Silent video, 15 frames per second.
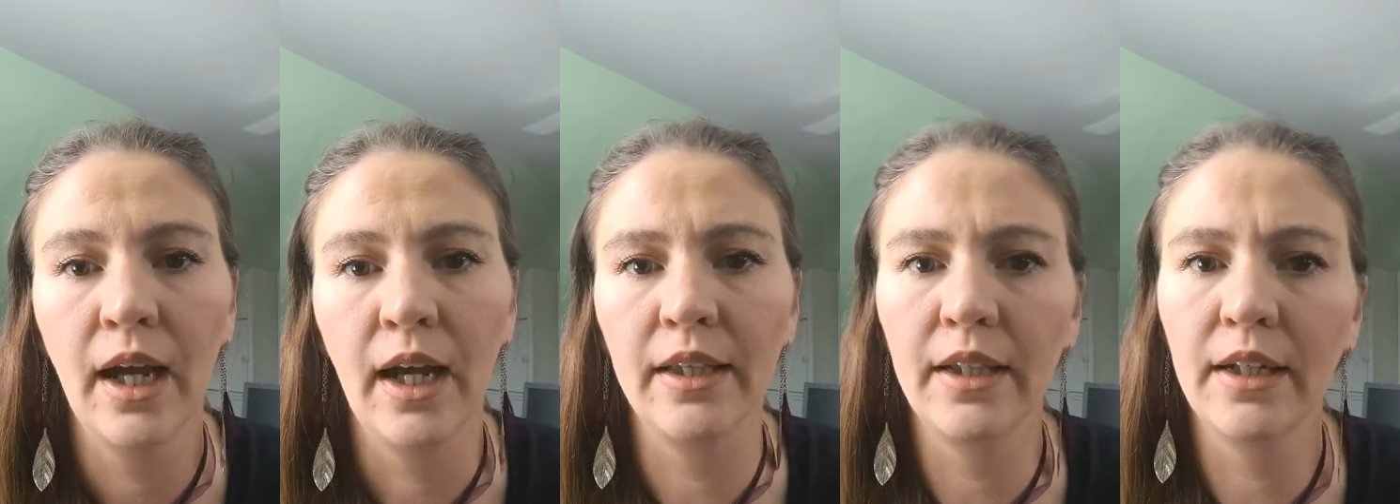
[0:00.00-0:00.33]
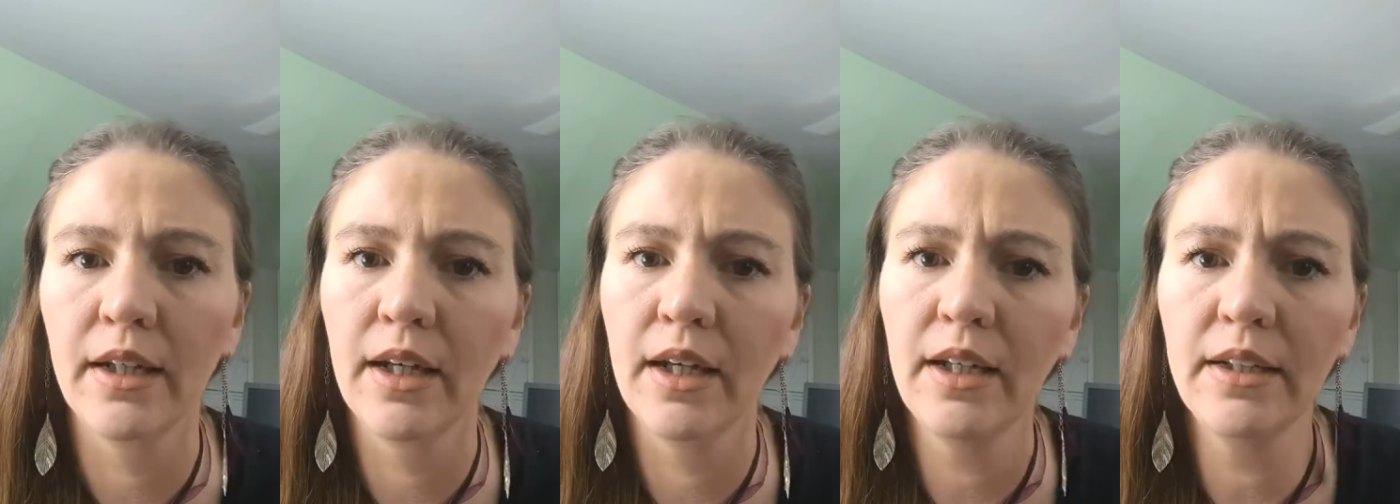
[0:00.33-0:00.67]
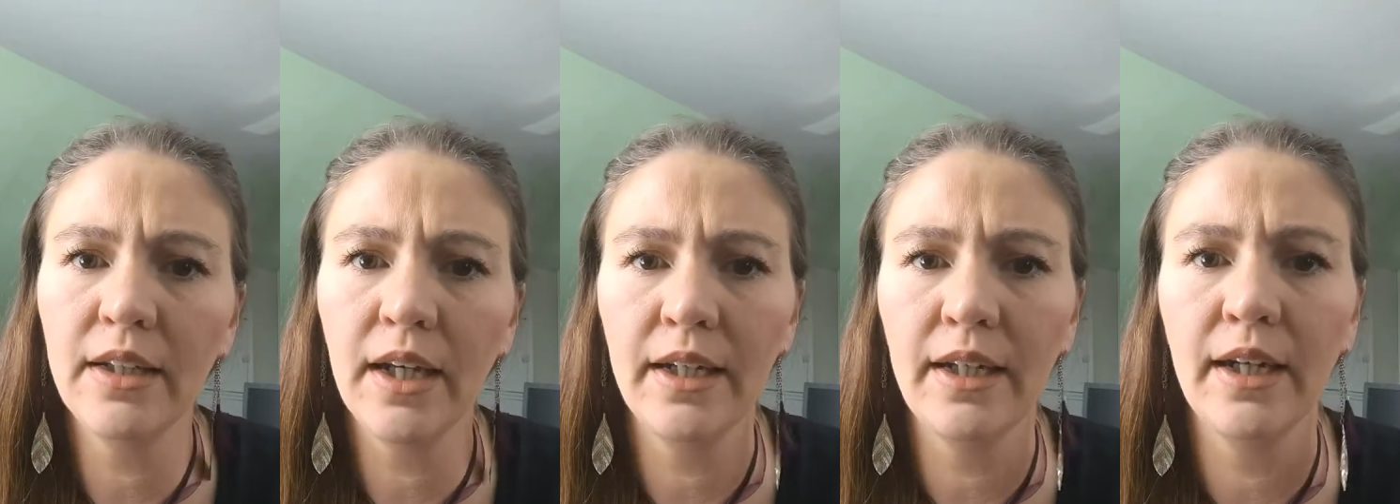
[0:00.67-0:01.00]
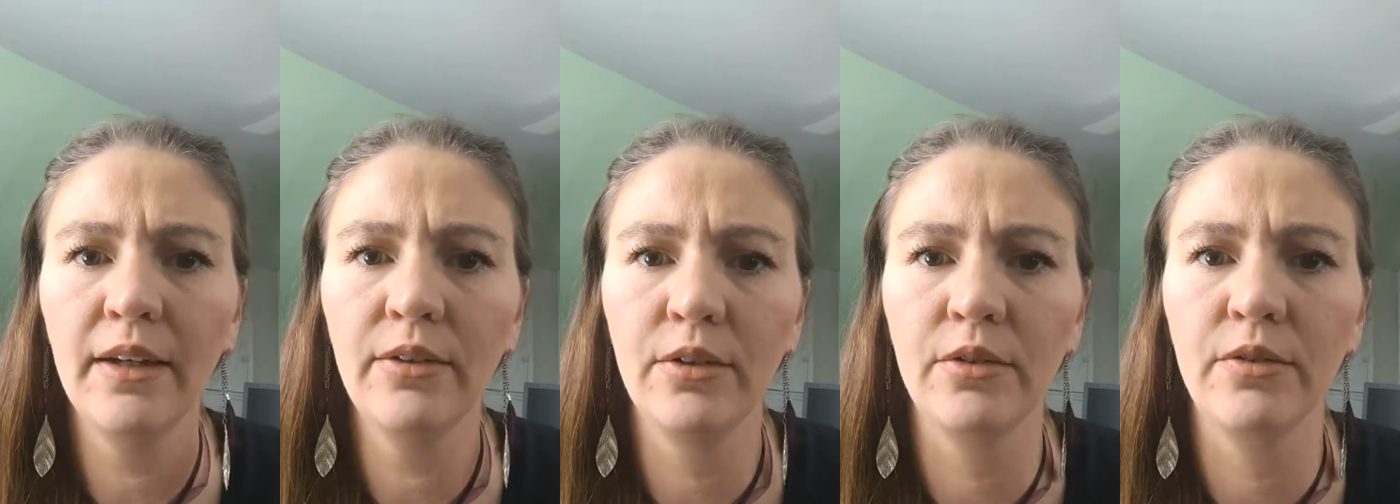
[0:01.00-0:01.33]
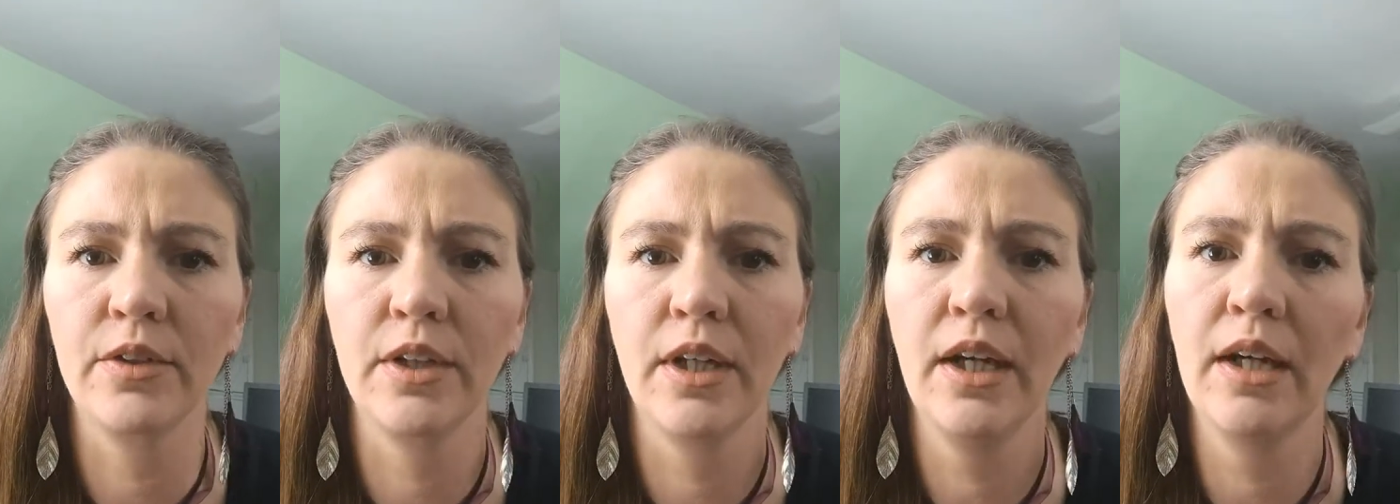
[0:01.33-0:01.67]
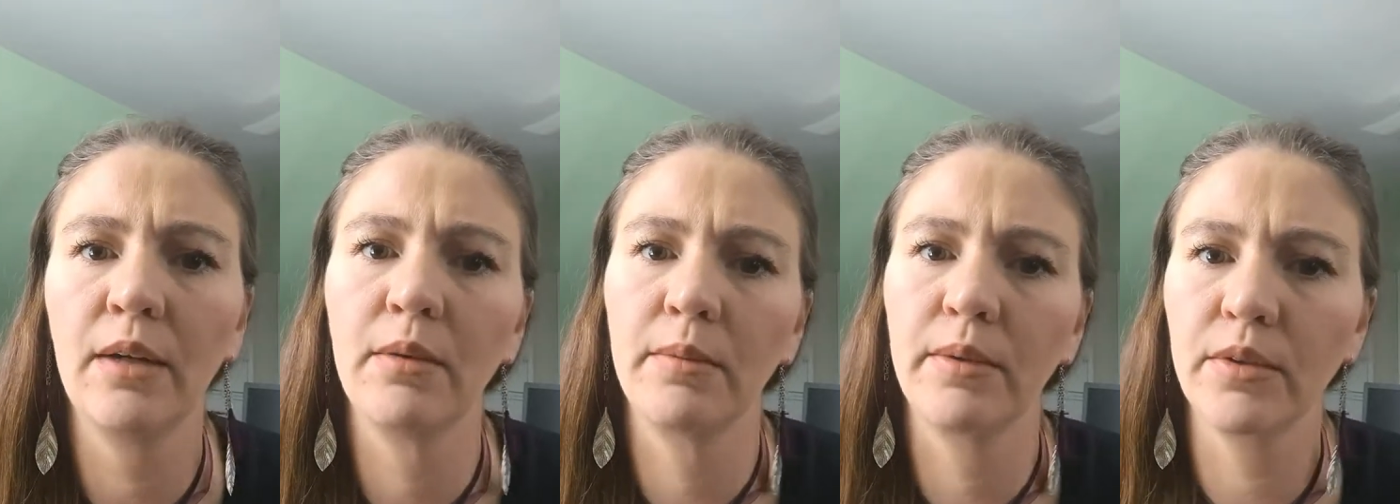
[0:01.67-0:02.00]
And then it kind of died down over
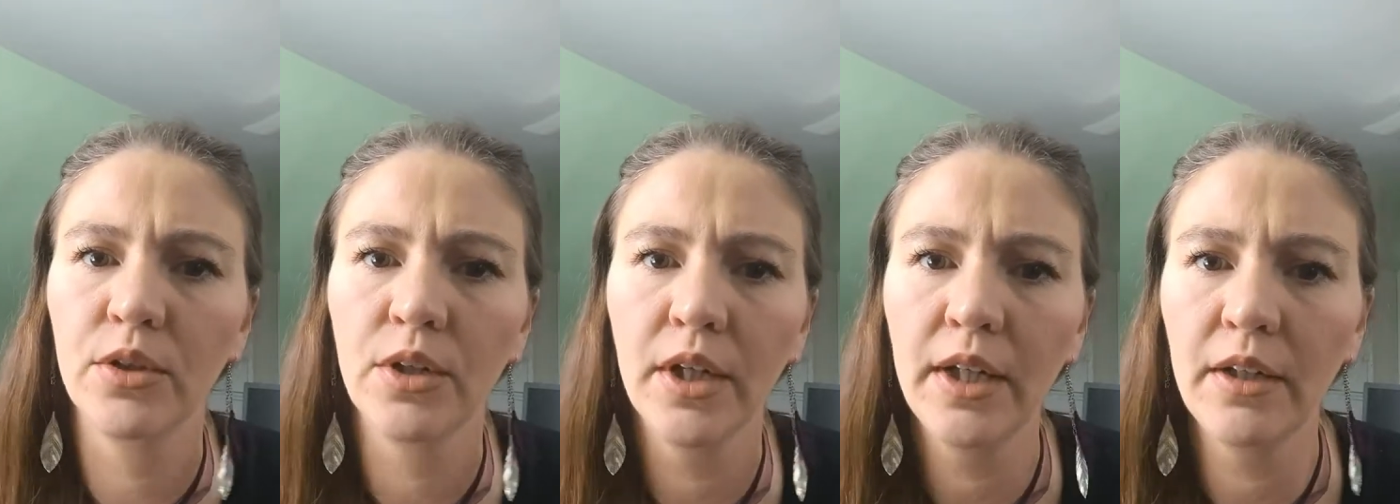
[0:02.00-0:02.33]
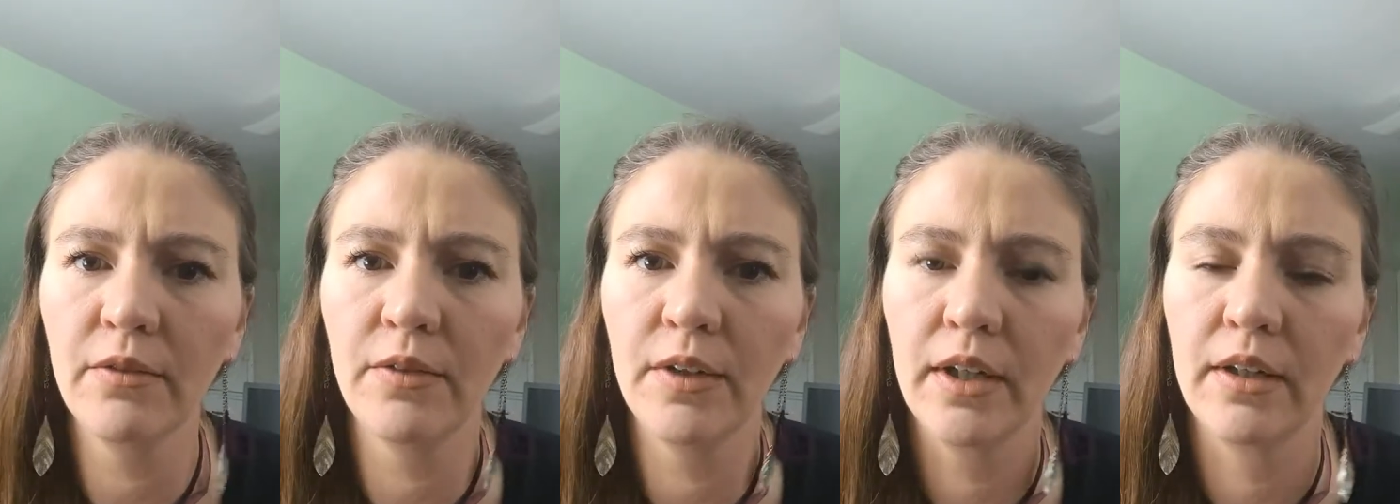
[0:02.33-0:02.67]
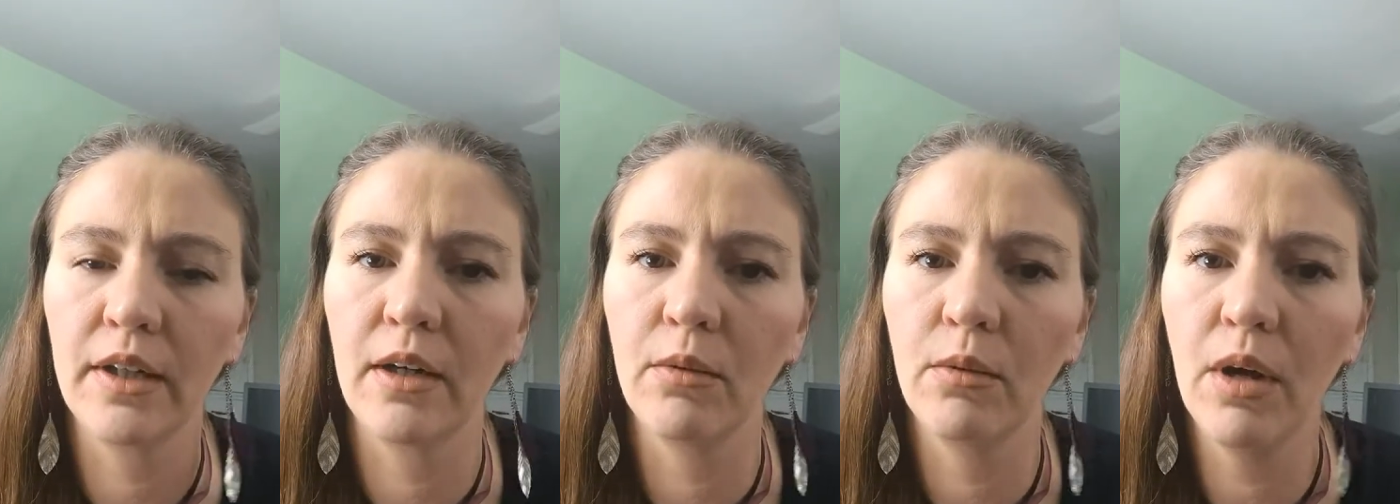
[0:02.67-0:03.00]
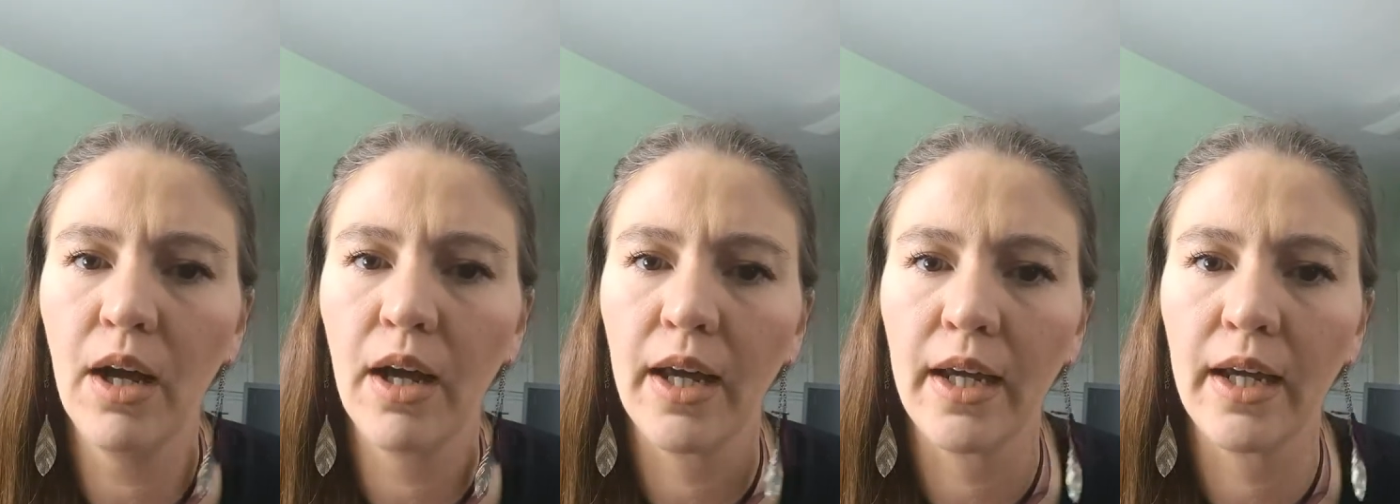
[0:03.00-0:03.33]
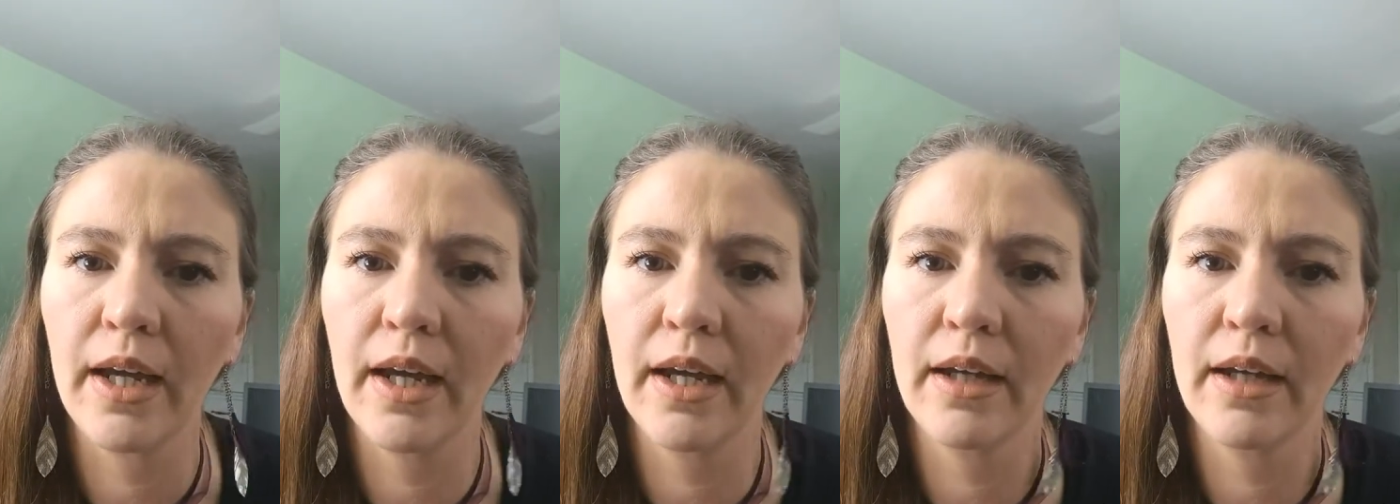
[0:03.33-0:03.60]
time, and we were trying to figure out why.